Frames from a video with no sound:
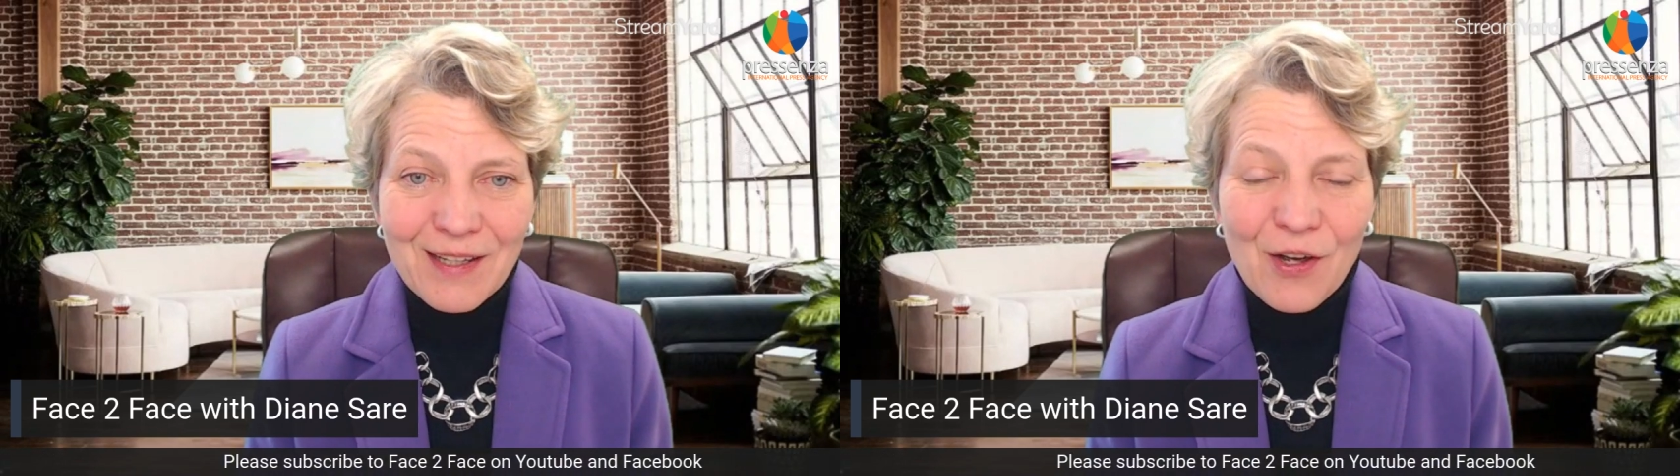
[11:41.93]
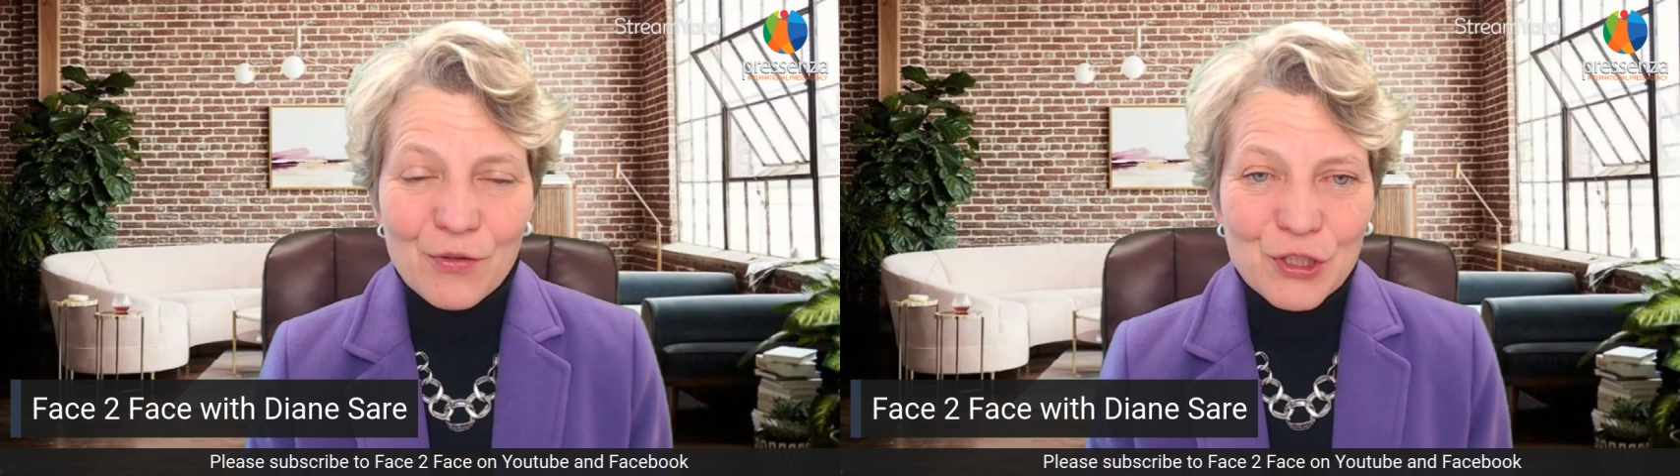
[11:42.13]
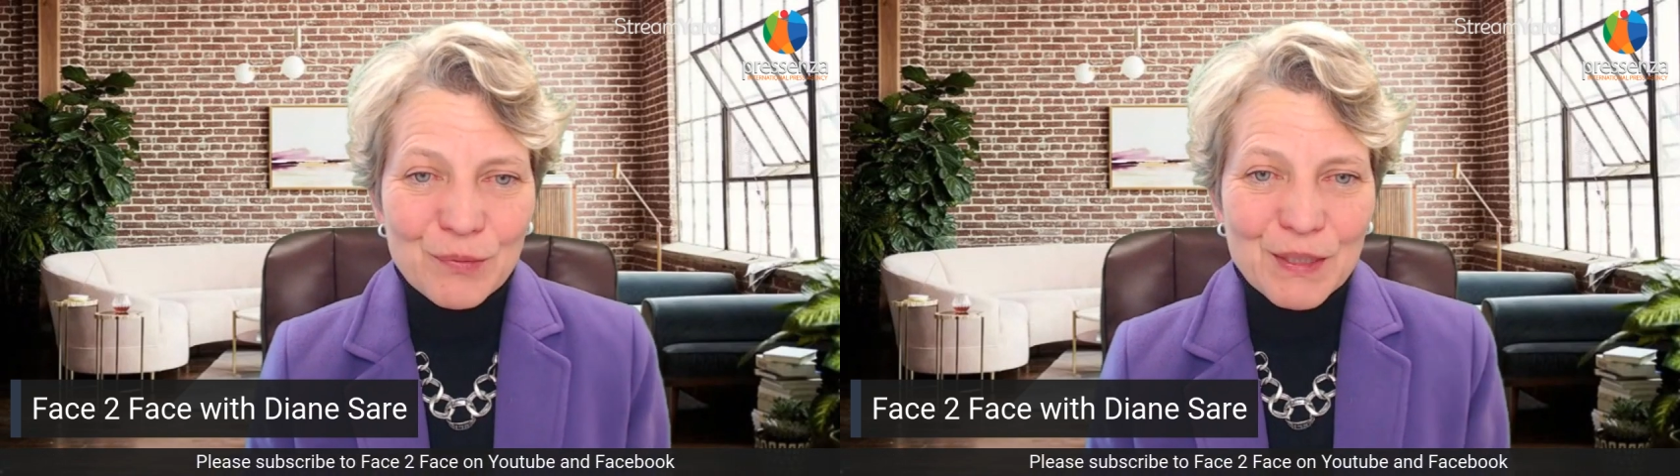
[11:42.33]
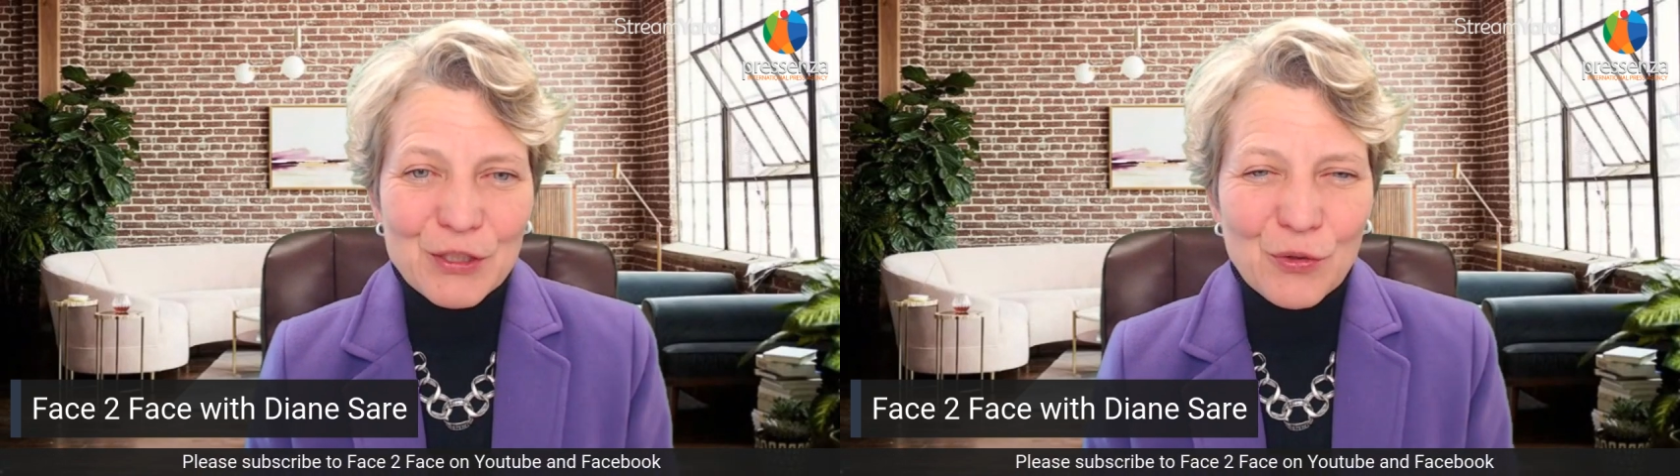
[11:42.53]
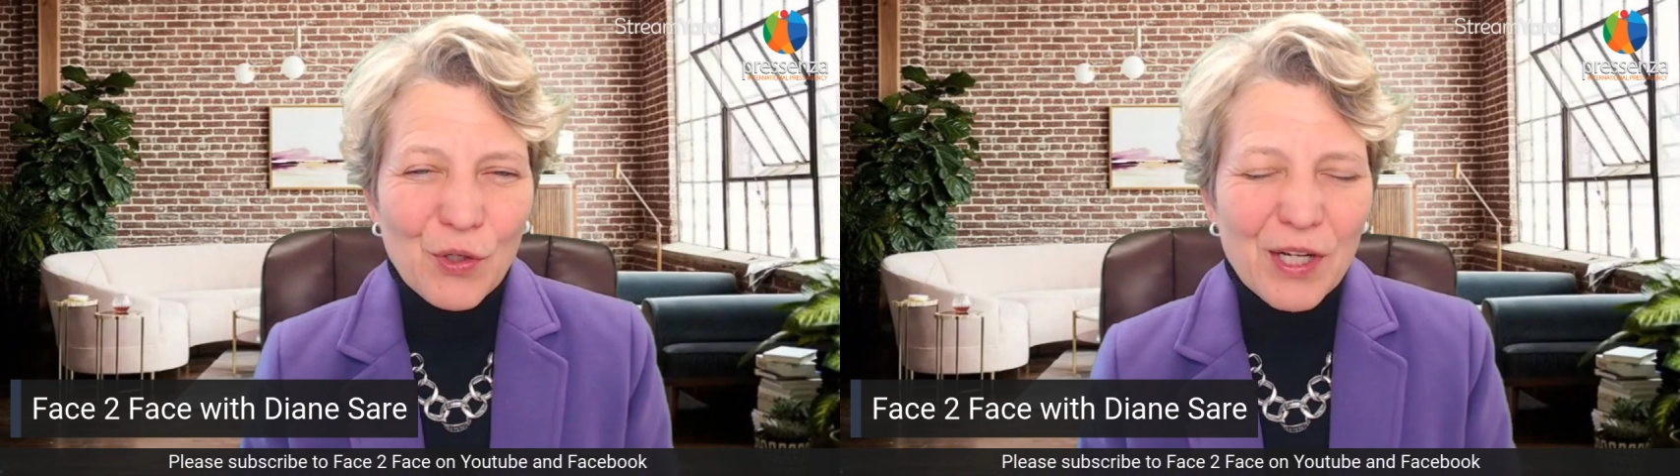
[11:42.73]
oh, Jimmy
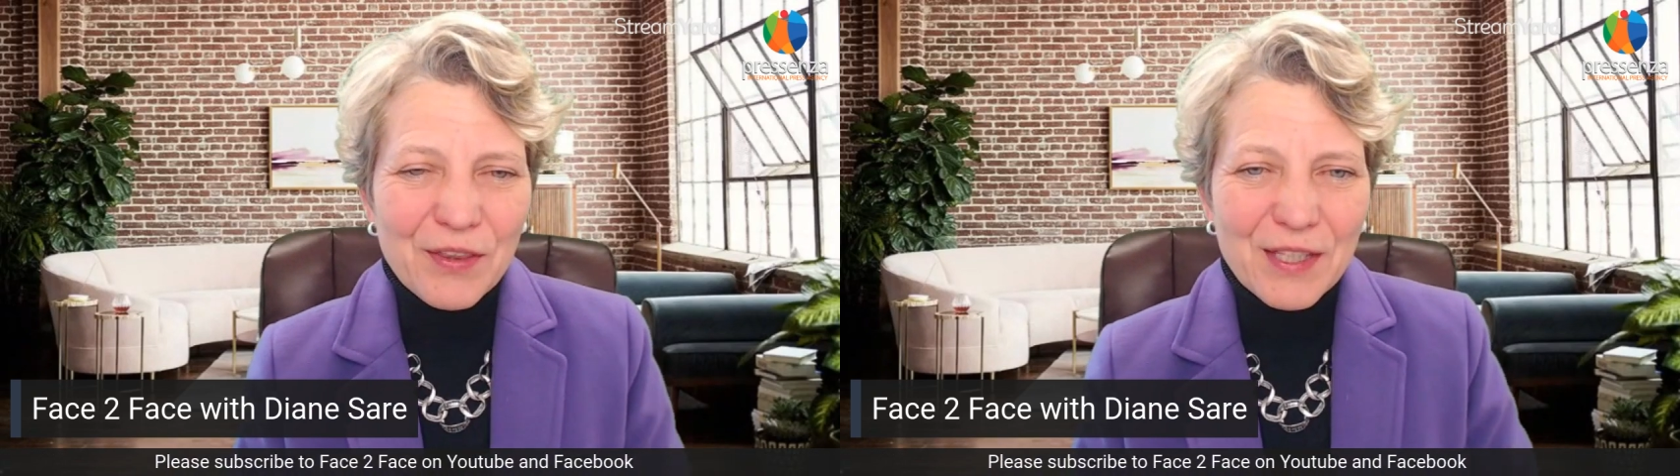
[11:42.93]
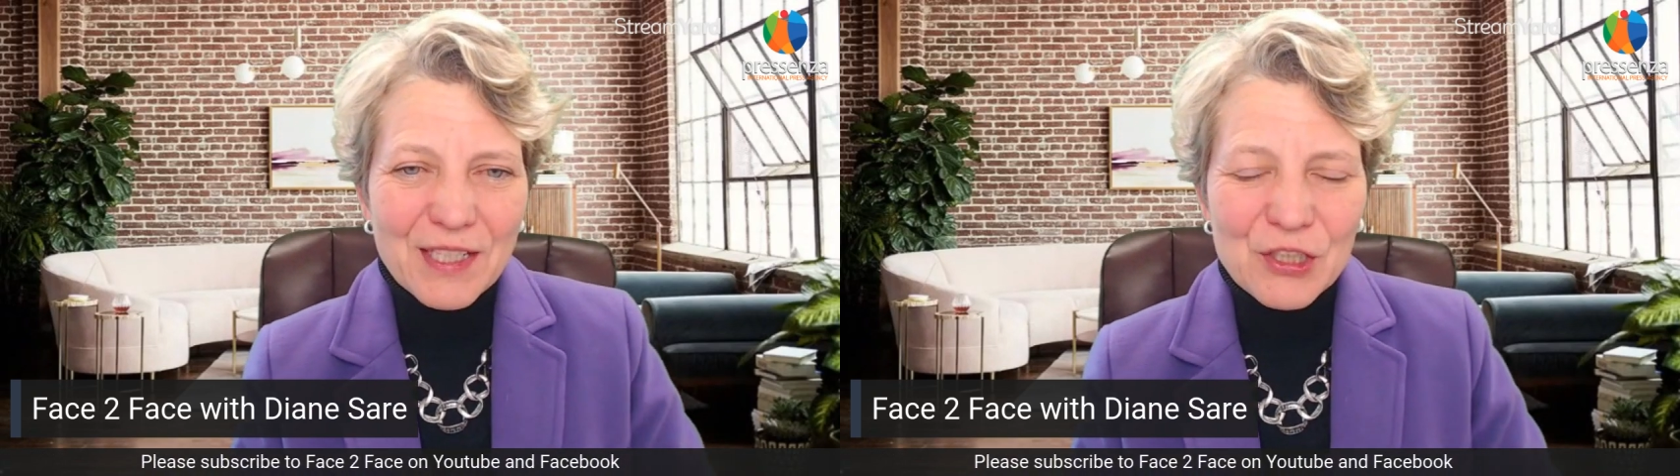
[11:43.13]
Dore, I think,